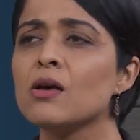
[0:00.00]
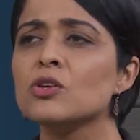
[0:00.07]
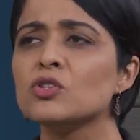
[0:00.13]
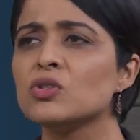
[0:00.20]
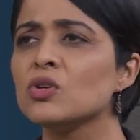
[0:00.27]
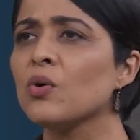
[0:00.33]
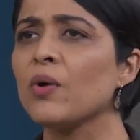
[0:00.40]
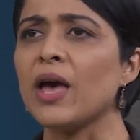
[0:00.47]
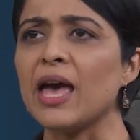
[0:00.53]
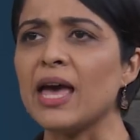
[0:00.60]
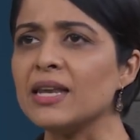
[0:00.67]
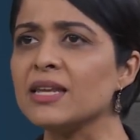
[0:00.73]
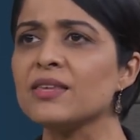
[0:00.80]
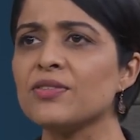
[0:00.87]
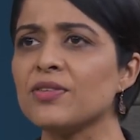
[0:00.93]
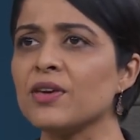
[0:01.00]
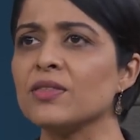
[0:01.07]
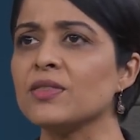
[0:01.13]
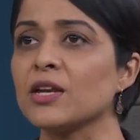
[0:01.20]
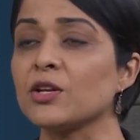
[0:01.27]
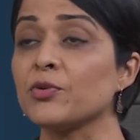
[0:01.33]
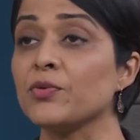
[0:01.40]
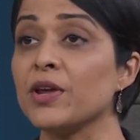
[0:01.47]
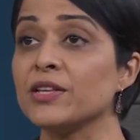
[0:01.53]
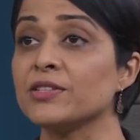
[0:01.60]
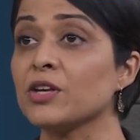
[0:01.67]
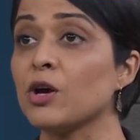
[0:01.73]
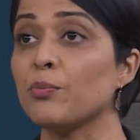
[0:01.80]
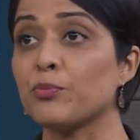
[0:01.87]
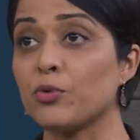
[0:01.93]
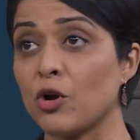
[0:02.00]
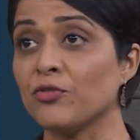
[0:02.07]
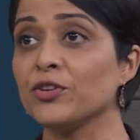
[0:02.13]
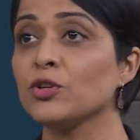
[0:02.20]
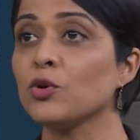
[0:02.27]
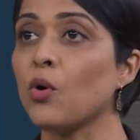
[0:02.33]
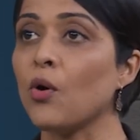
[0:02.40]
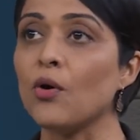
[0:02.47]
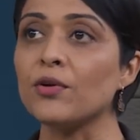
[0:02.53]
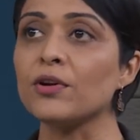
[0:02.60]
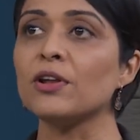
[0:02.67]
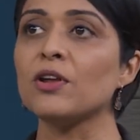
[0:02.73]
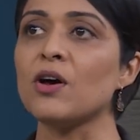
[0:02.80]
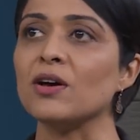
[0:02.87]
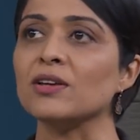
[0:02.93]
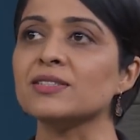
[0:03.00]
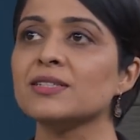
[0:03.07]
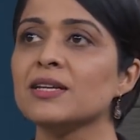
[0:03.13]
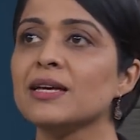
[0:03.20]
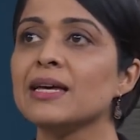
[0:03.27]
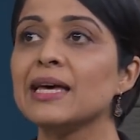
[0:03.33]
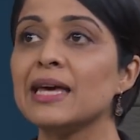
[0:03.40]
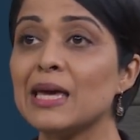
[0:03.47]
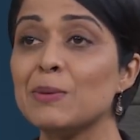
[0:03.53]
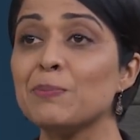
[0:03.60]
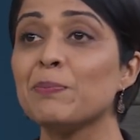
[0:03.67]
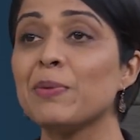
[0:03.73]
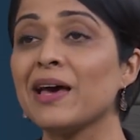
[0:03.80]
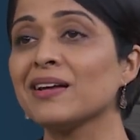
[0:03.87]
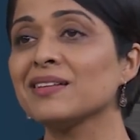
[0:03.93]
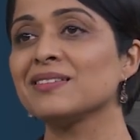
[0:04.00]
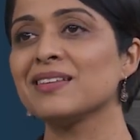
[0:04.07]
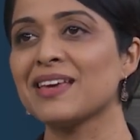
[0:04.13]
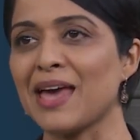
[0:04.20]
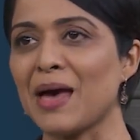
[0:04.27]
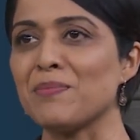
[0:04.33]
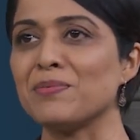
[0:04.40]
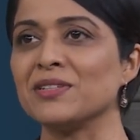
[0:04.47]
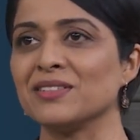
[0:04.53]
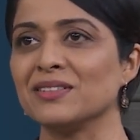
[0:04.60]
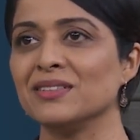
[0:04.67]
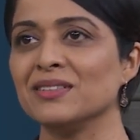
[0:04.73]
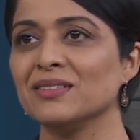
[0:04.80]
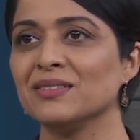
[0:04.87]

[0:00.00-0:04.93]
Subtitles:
So anything that creates a profit or a loss impacts the capital.